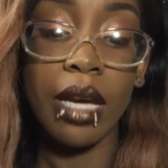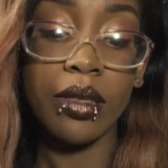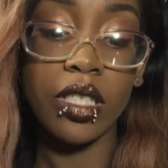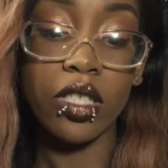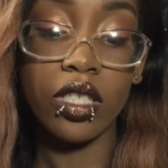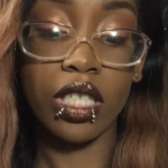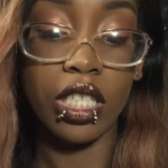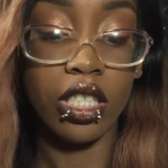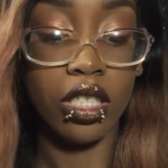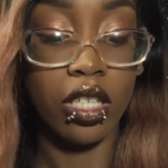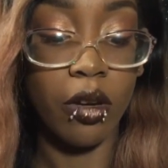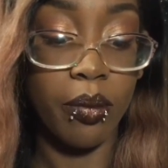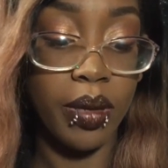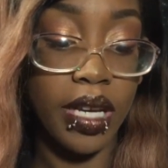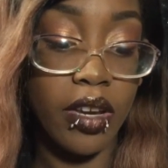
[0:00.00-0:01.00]
Just going to, you
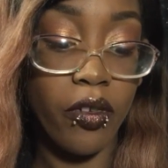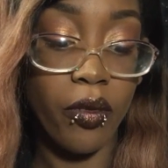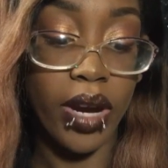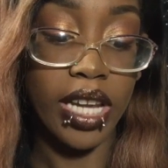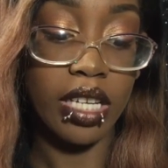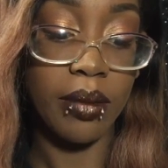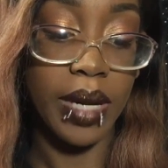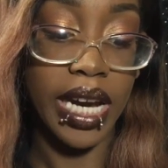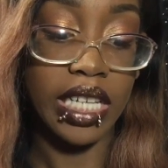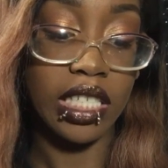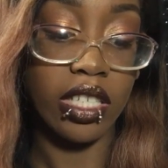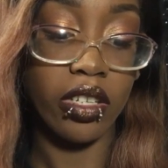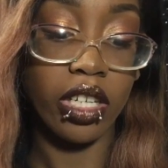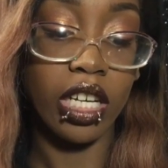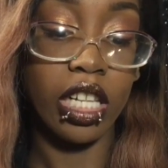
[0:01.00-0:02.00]
know, pick random
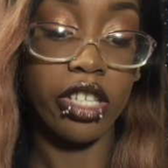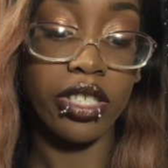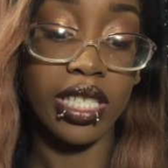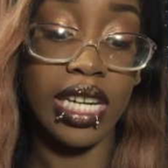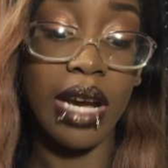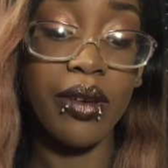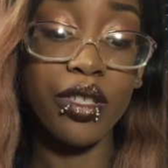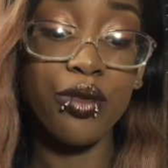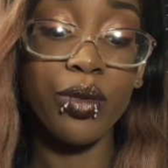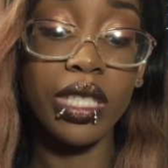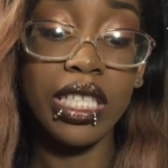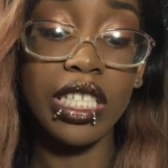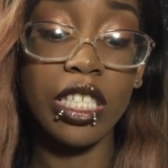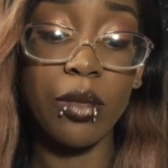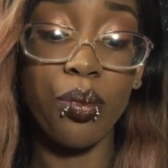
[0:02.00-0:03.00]
eyeshadow colors, and I was
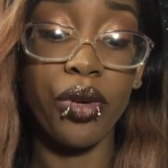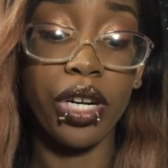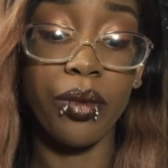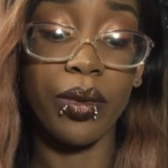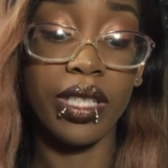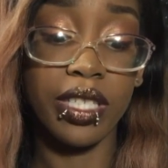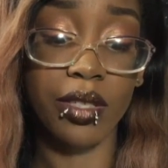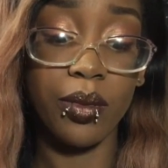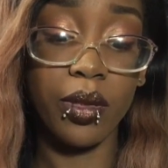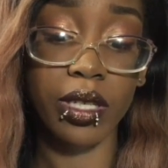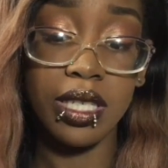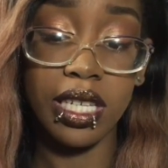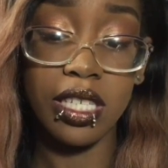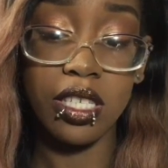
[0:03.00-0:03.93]
really disappointed with this one because I